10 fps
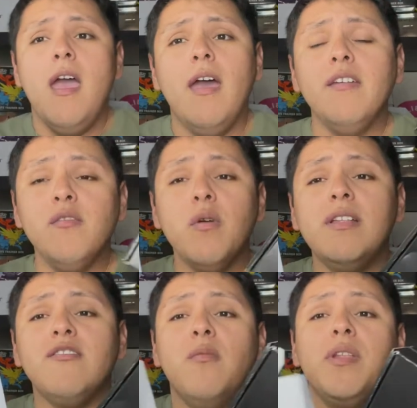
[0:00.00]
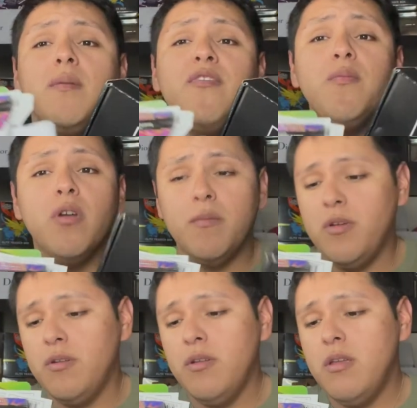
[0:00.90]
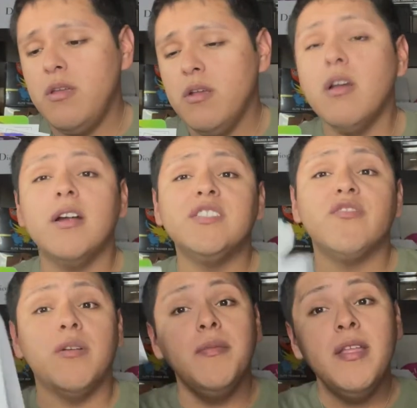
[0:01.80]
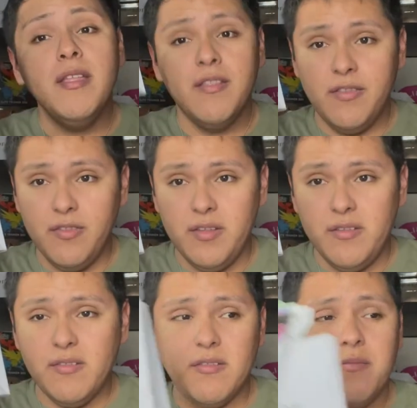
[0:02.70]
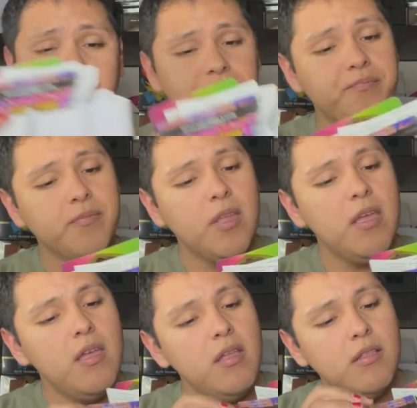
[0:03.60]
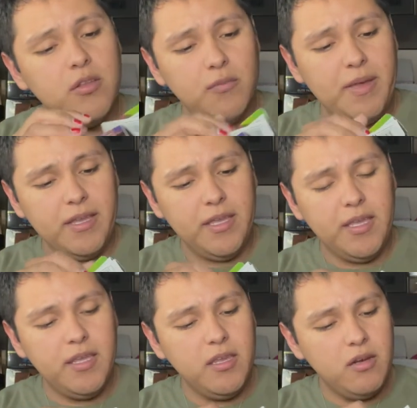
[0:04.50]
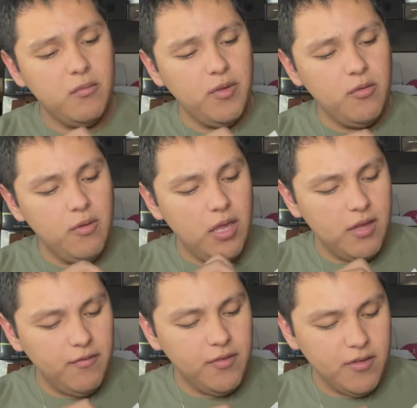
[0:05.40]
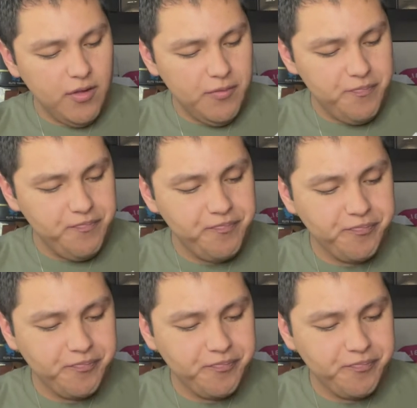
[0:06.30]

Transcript: as well as opening up a few Pokemon cards from this little baggie here. We do have some,